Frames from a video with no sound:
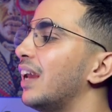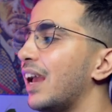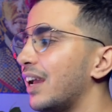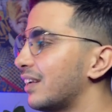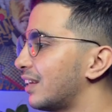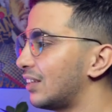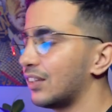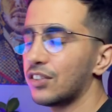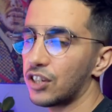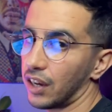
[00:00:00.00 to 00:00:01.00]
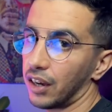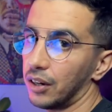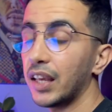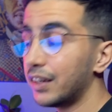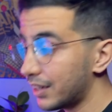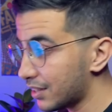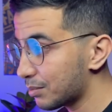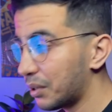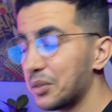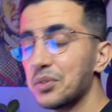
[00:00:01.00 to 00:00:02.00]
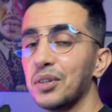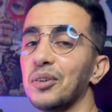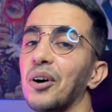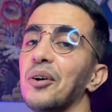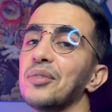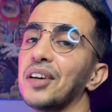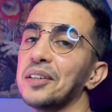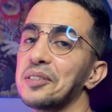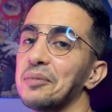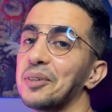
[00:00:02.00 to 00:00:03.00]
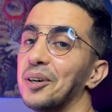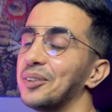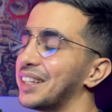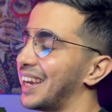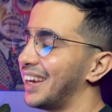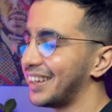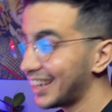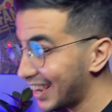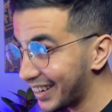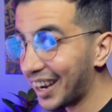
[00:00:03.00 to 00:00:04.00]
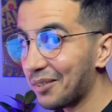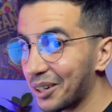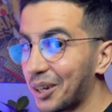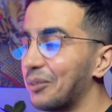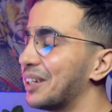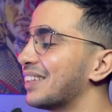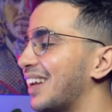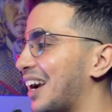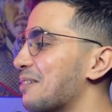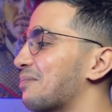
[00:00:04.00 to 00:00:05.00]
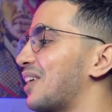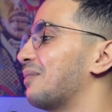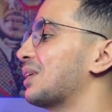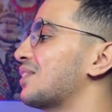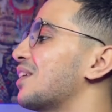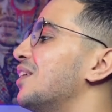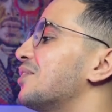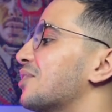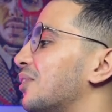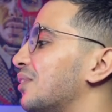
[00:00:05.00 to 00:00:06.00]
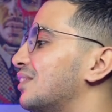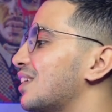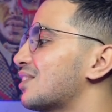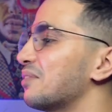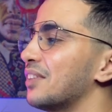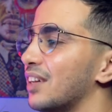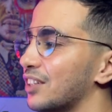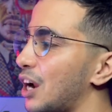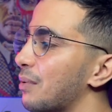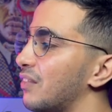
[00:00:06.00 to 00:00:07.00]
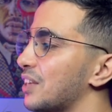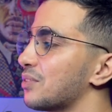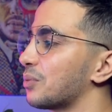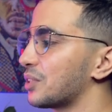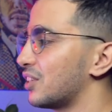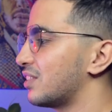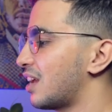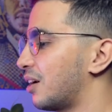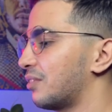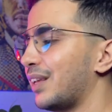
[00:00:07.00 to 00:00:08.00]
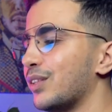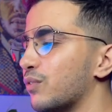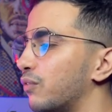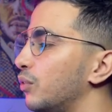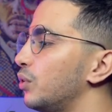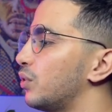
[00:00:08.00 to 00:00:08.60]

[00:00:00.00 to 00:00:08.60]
and I didn't check out. And yes, by using your own custom code again, and I will quit, I promise. So this Shopify store, which is down, it's full